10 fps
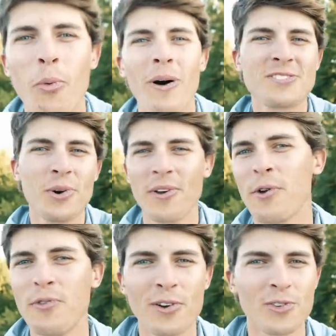Well, what's going
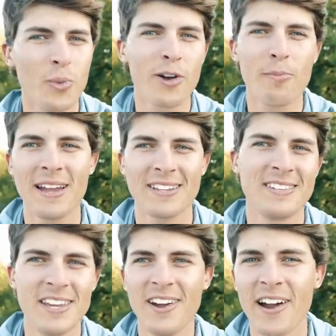on folks and welcome back to
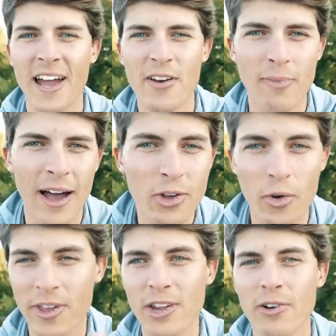TRF. My
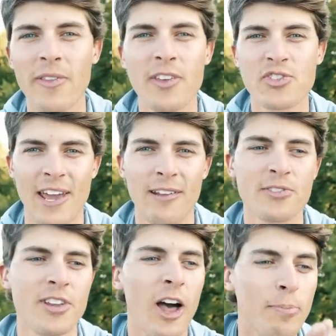goal here on this channel
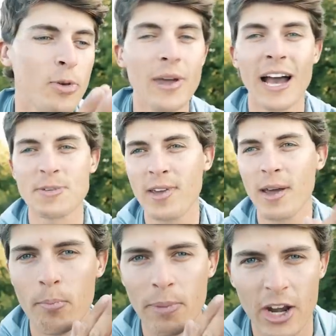is to help you guys
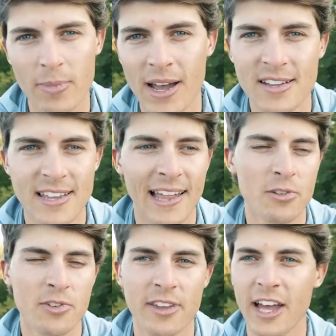become better bass
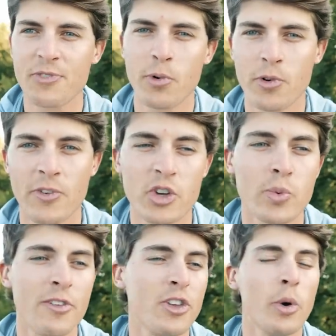anglers and catch more fish,
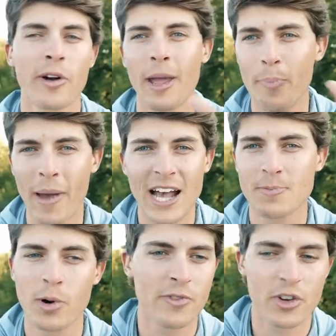whether you are a
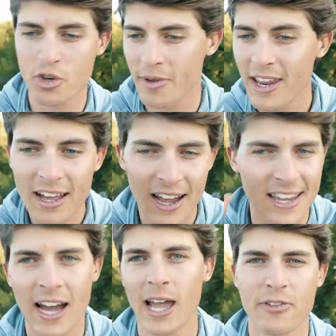bass boat fisherman, a
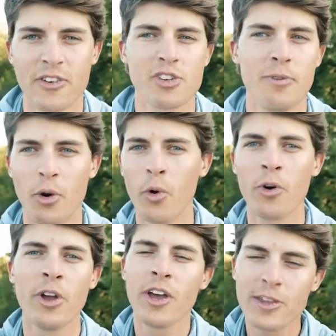kayak fisherman,
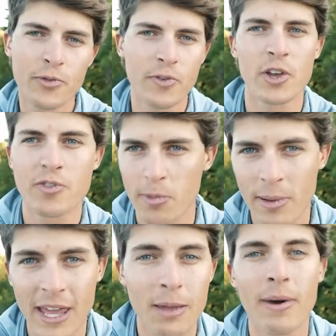or you fish from the
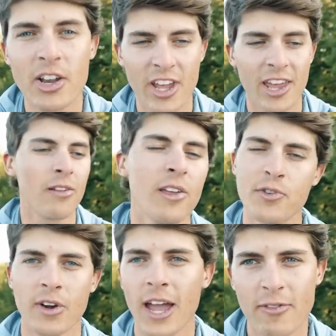bank. My channel
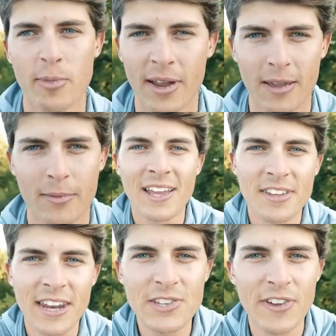is for everybody. In
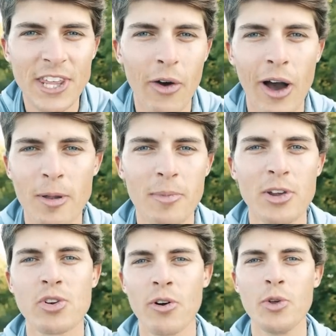today's video, I'm gonna be
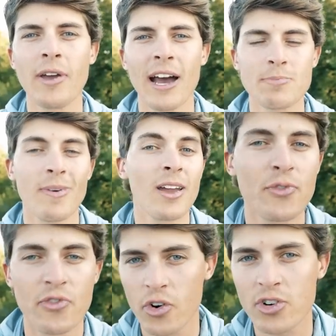showing you guys my
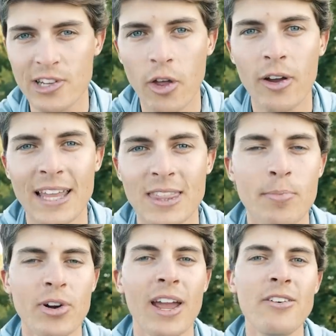first look at the
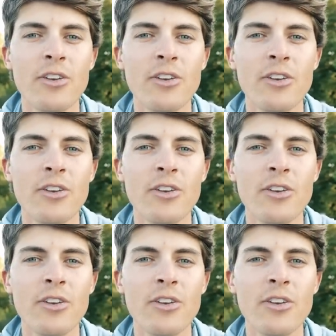brand